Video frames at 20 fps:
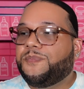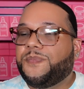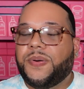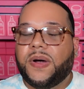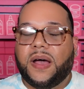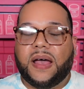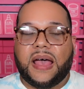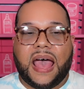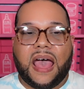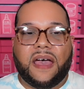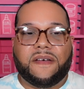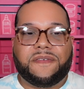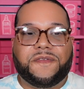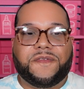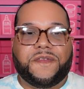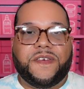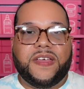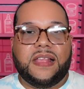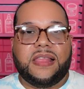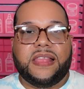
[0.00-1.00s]
But I
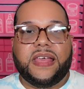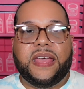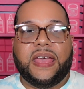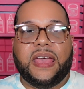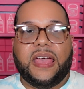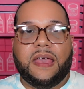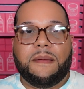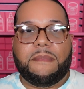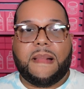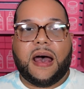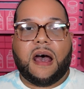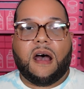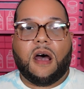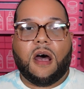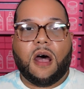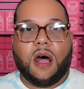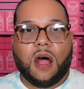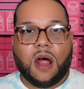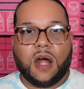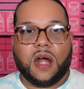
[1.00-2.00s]
feel it in my
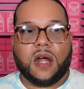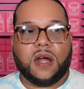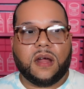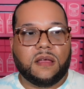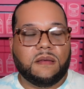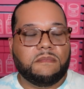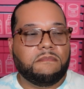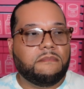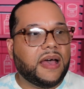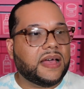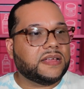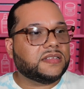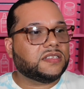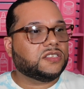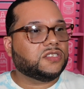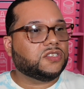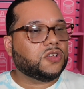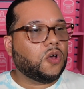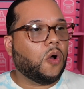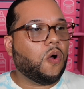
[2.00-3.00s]
heart, my
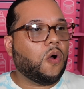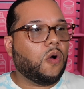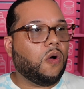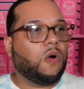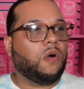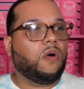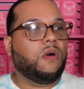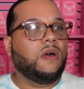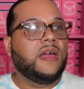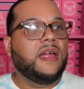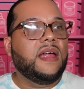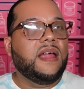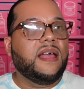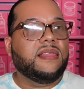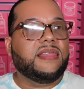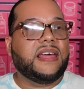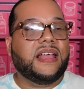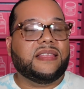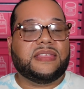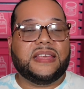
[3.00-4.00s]
soul,
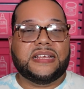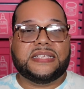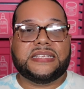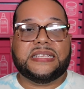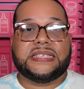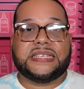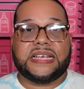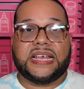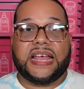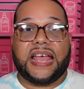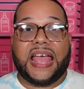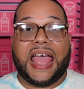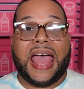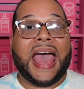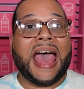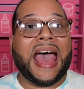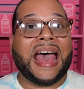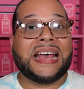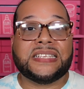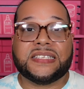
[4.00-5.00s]
that this is it. It
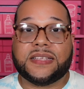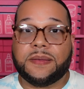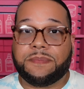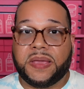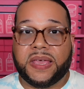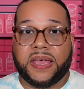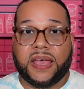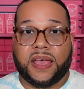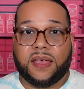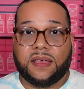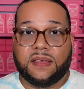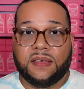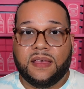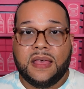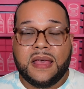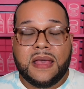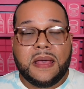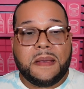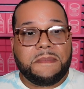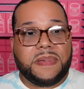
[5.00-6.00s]
has to be it,
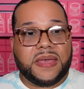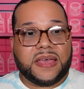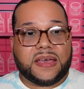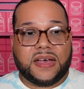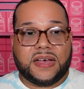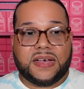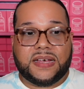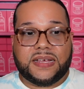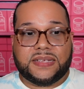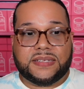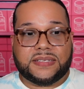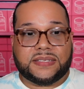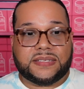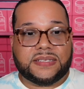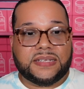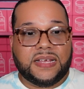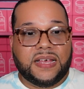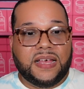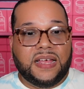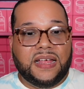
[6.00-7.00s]

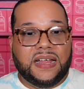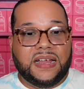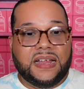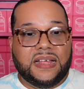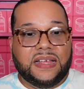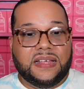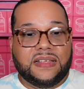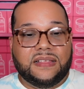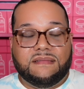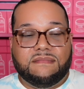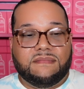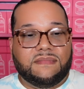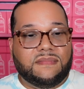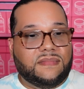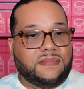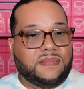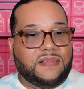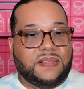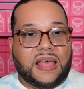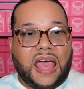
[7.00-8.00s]
because
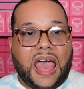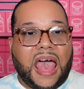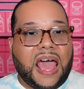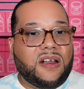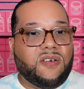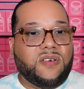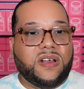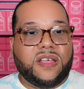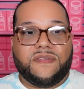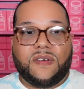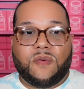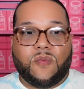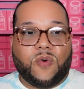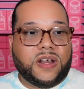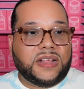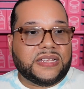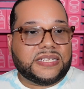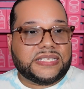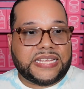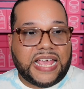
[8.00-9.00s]
I don't even
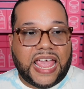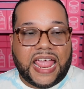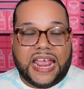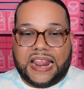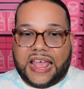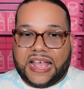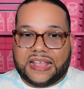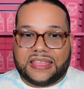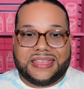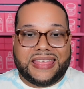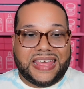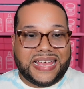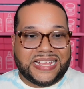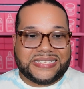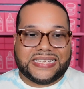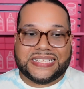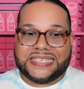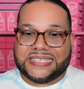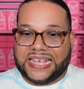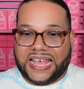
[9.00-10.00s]
want to say, like,
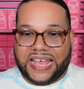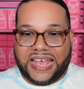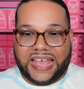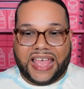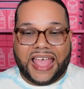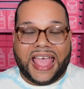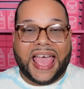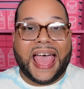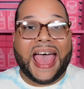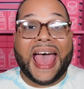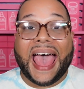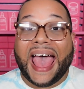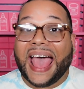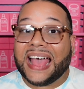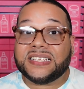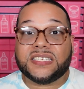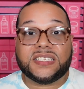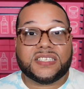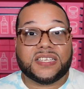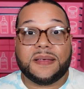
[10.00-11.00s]
this is it. It
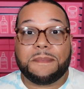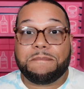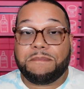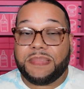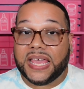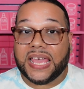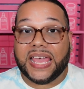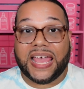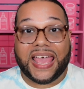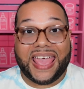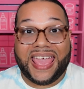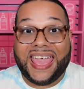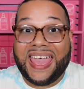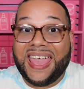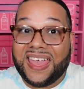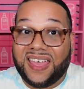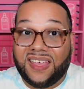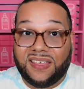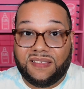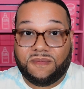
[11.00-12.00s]
has to be
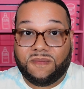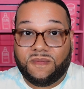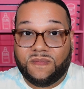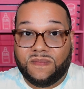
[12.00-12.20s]
it.